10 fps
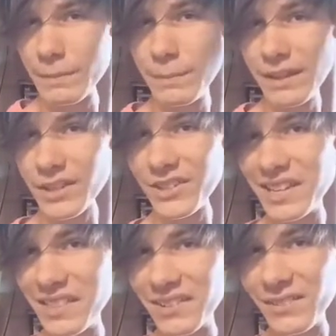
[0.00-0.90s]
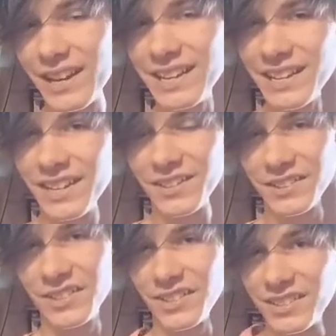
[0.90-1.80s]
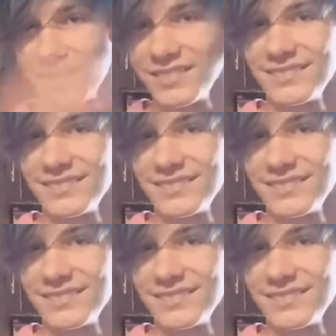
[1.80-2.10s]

A picture either right here or just,